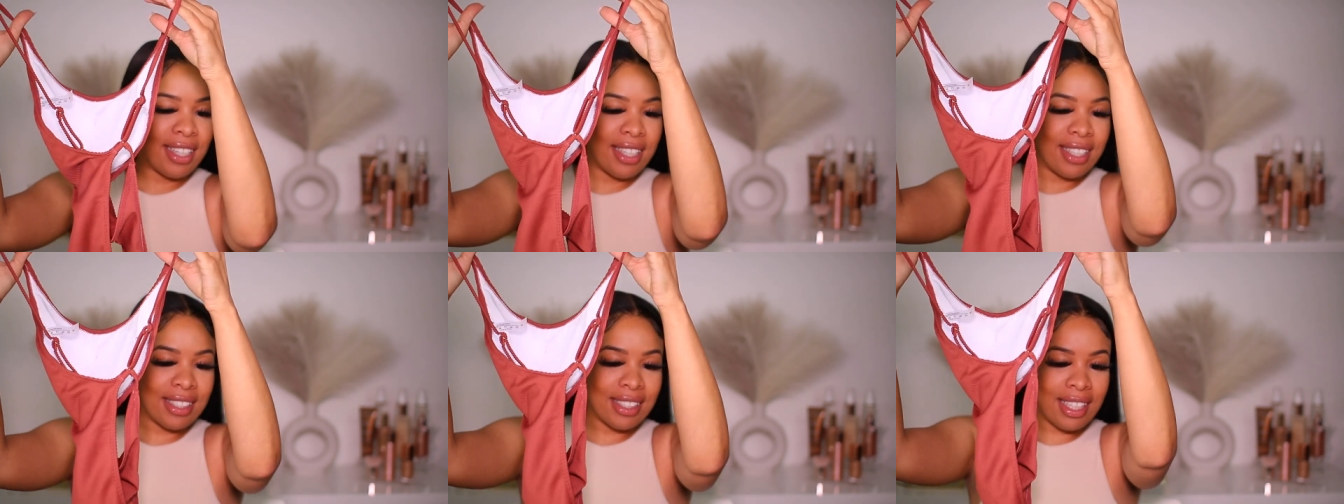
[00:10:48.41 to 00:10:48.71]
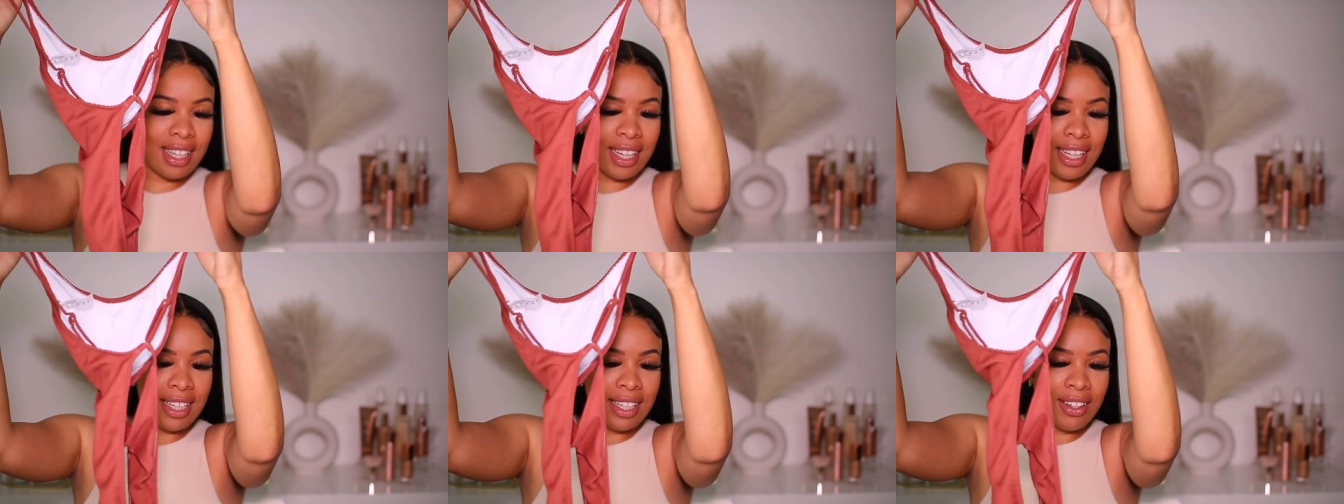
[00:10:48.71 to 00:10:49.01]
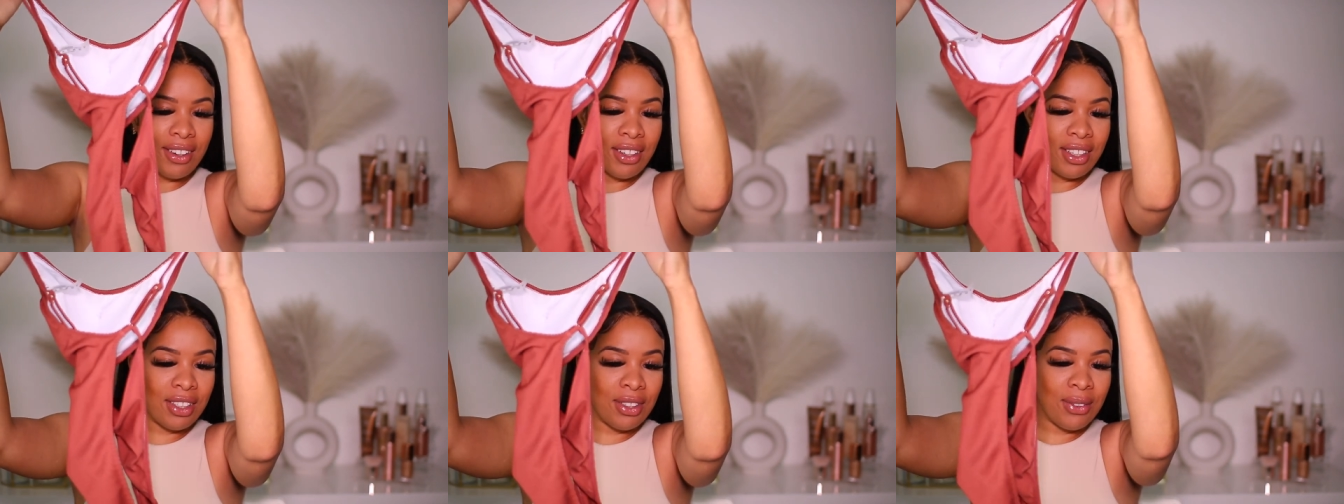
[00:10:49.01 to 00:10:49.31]
it's like
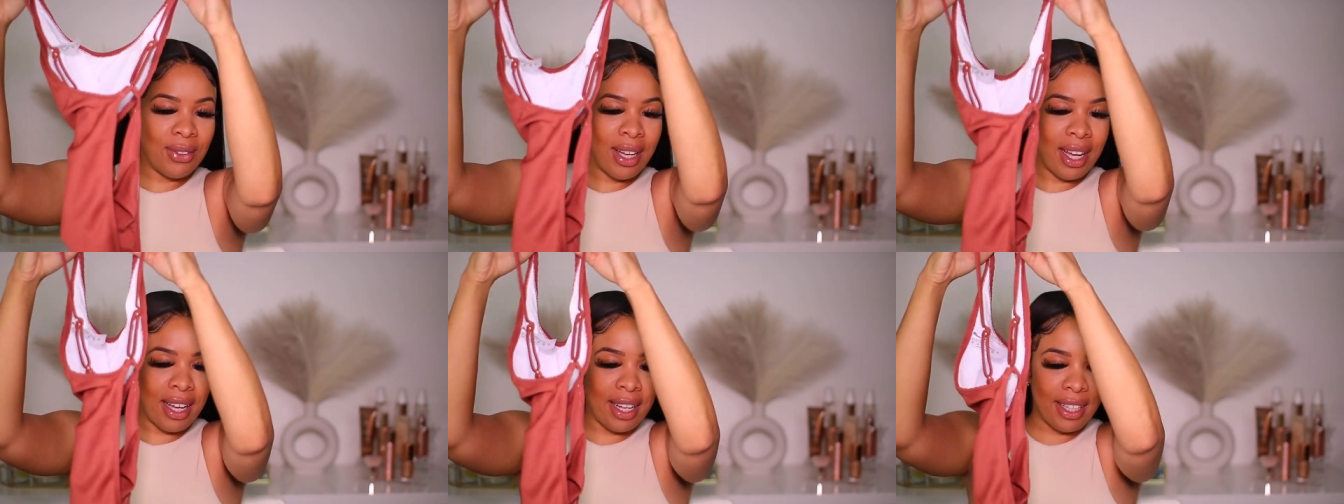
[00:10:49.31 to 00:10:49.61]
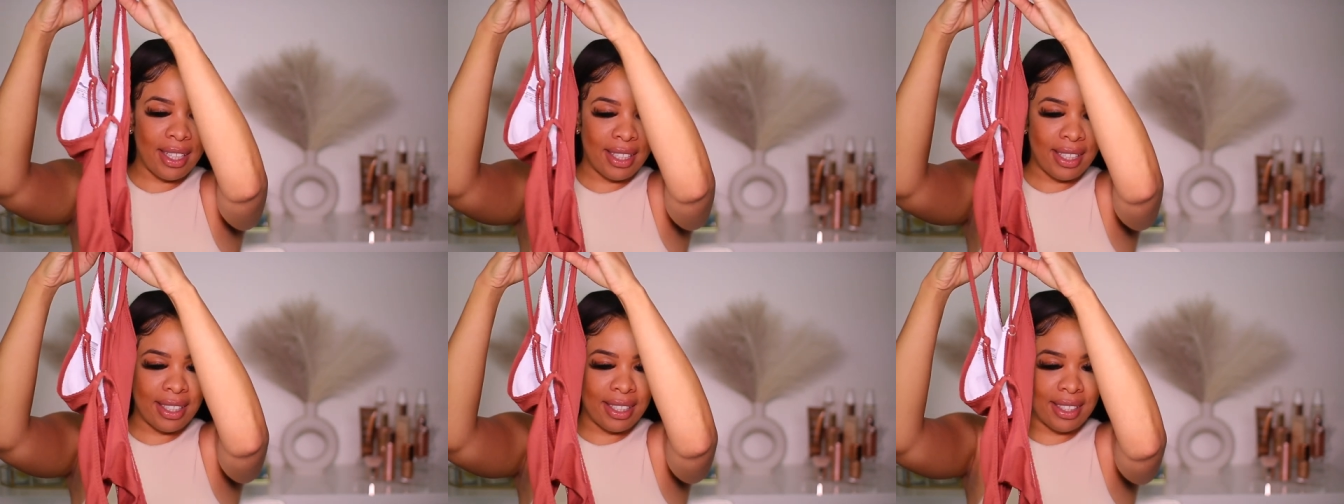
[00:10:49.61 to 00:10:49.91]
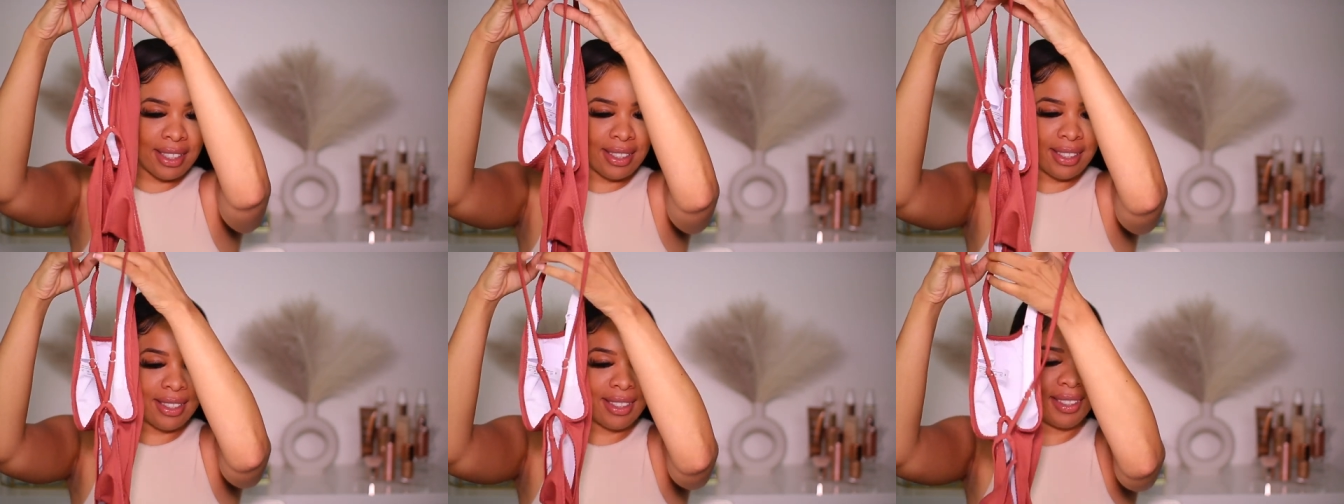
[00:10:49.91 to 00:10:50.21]
all you got
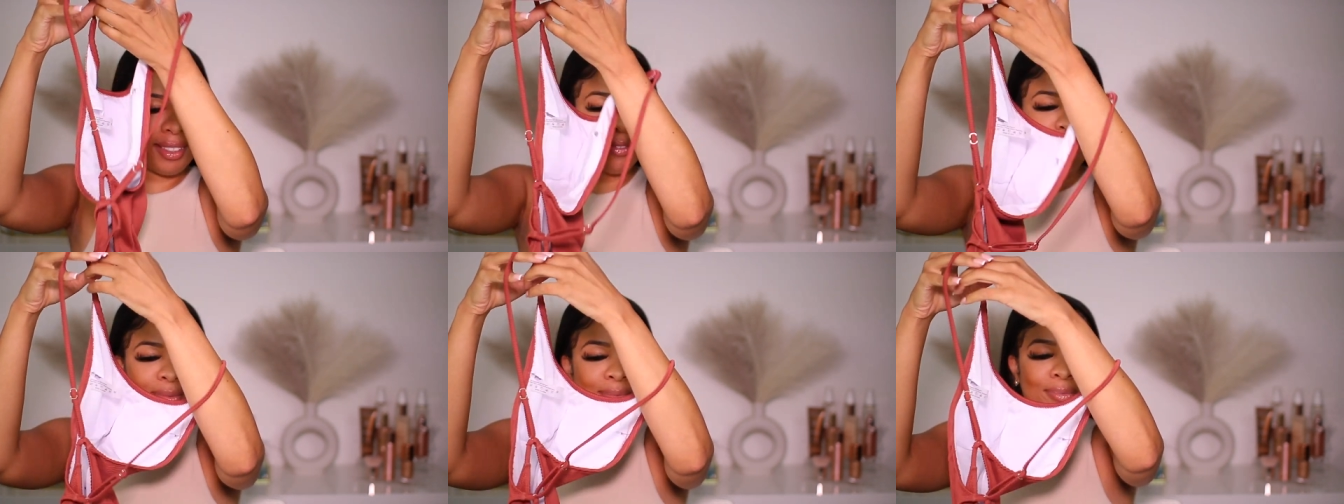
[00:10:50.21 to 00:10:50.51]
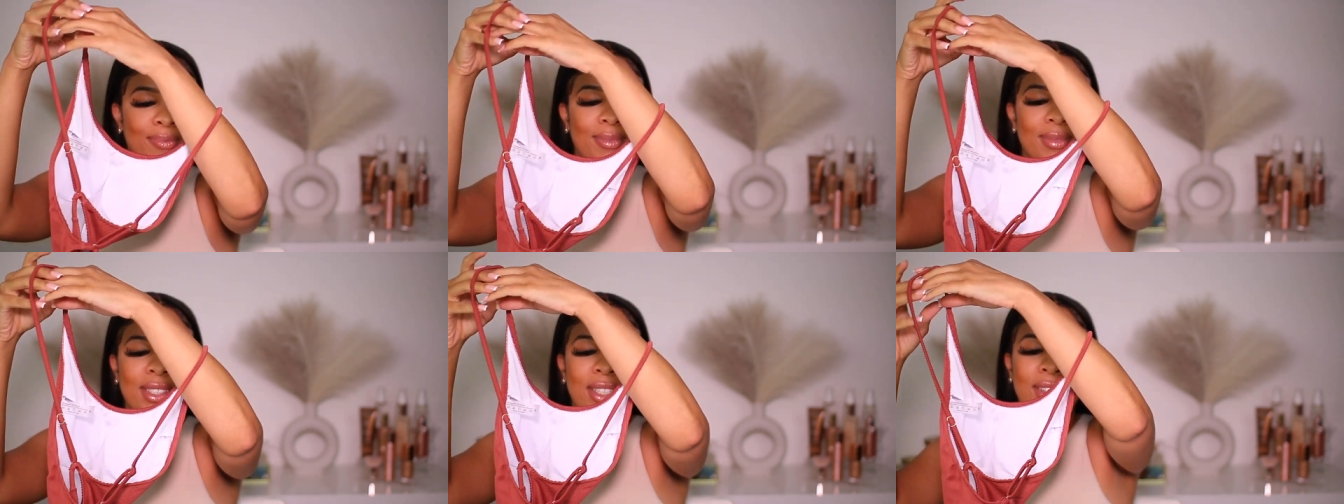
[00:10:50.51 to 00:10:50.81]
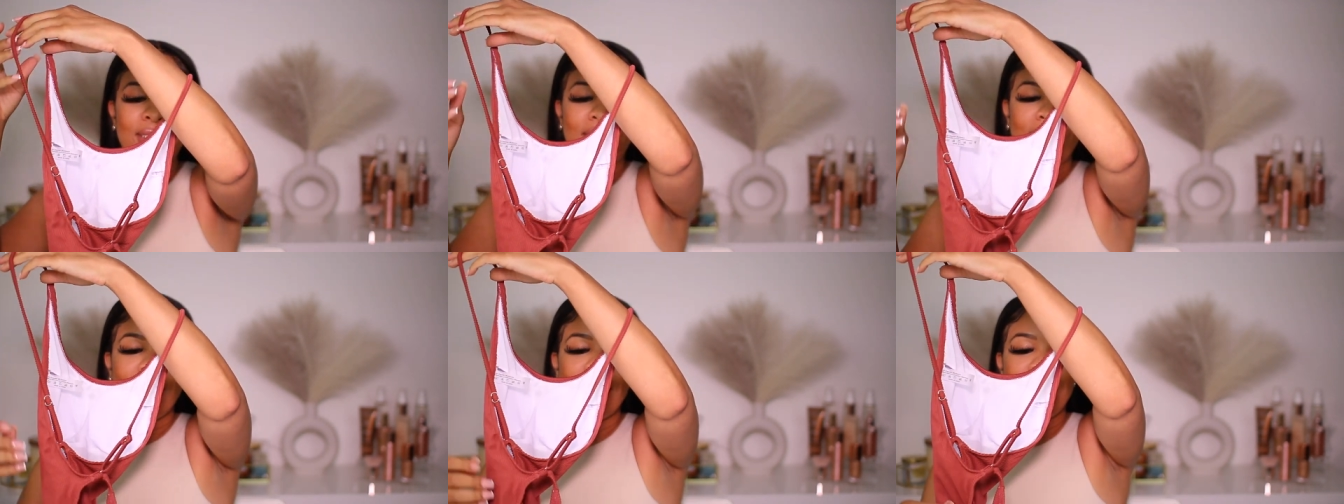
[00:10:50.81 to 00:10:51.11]
is,
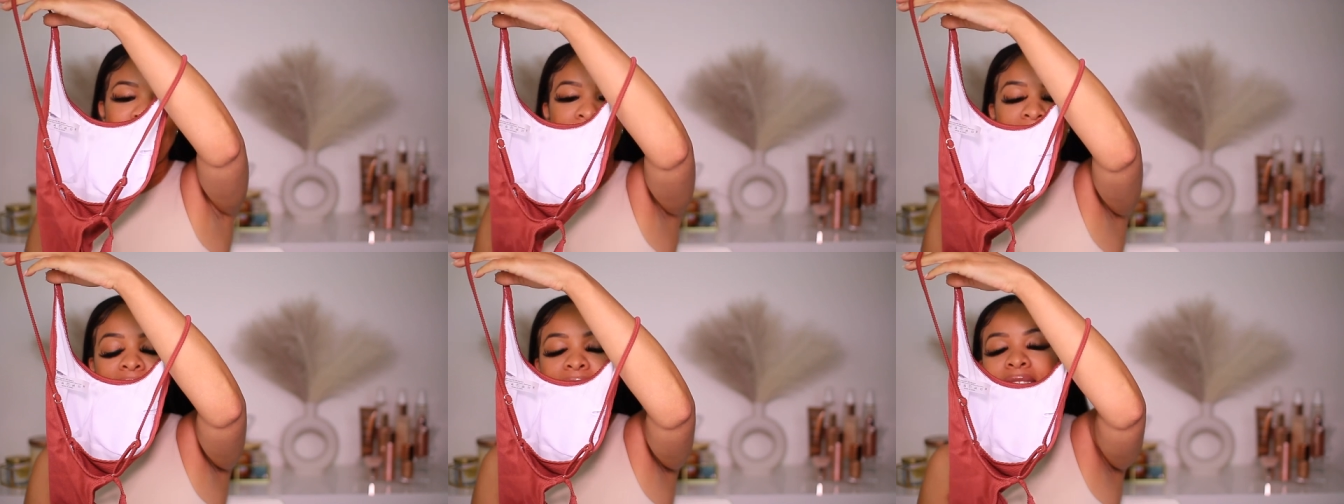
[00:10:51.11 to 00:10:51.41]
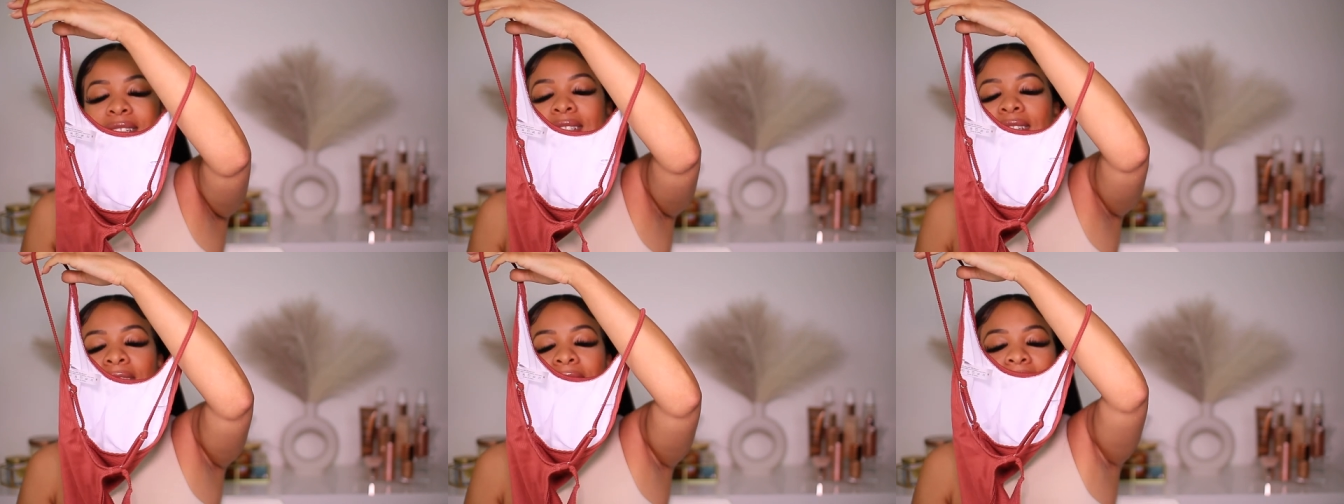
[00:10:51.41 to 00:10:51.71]
hold on, y'all got to see